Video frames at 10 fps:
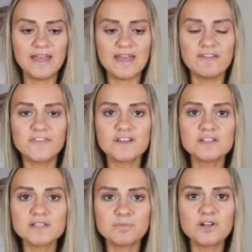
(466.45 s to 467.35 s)
It
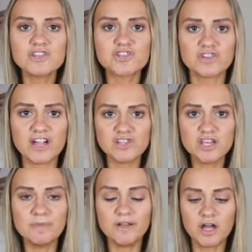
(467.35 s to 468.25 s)
feels pretty stretchy,
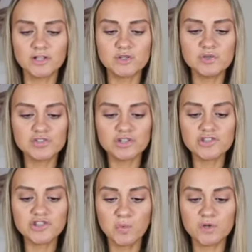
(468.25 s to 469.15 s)
but not too
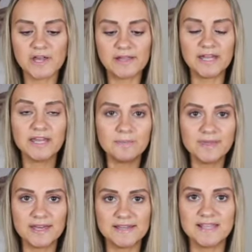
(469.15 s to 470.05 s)
stretchy, which I like
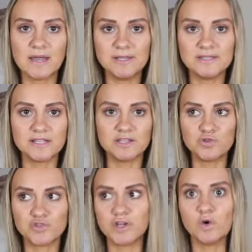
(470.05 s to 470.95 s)
because that means it
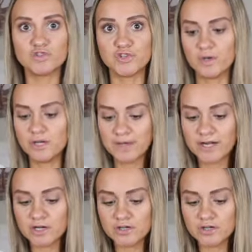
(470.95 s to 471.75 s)
usually holds you in better.